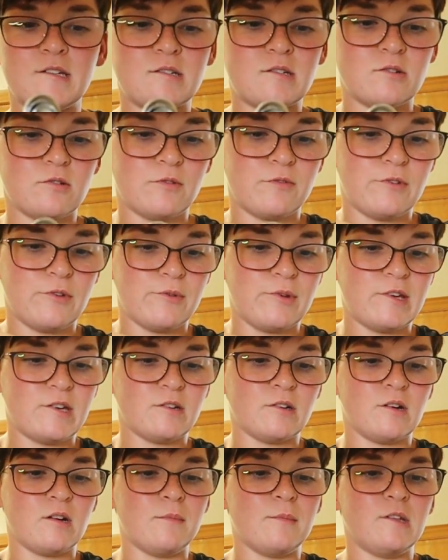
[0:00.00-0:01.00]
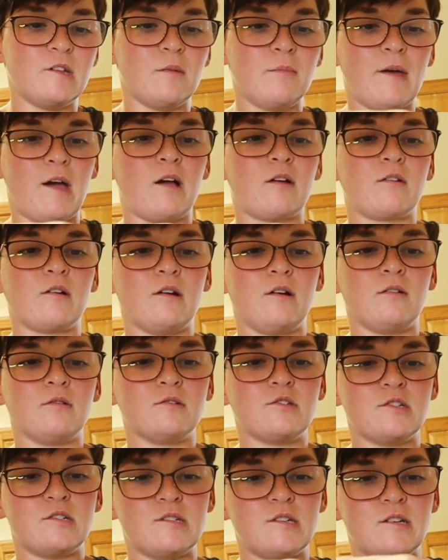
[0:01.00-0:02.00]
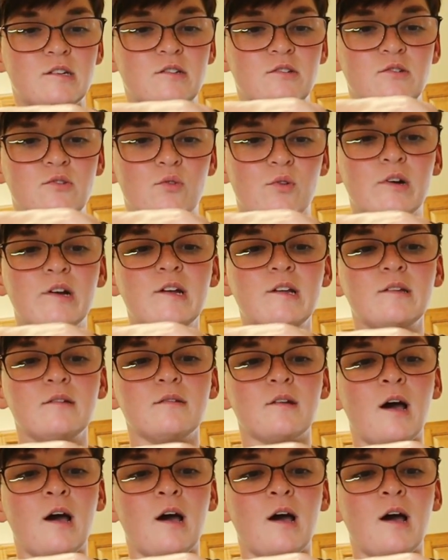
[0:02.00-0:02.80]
so if you hear him in the background, just ignore it.